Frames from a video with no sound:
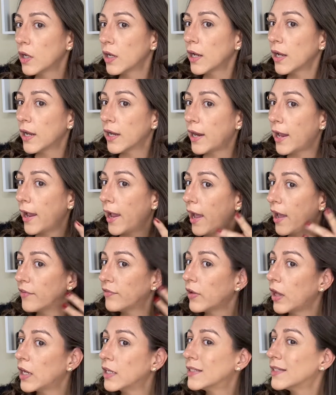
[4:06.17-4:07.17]
and I have
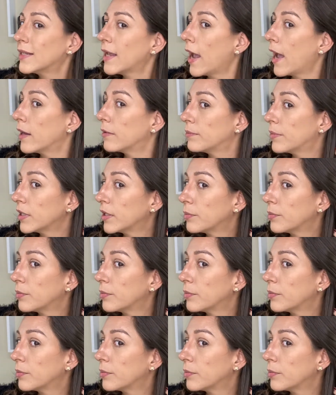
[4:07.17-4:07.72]
a tad bit of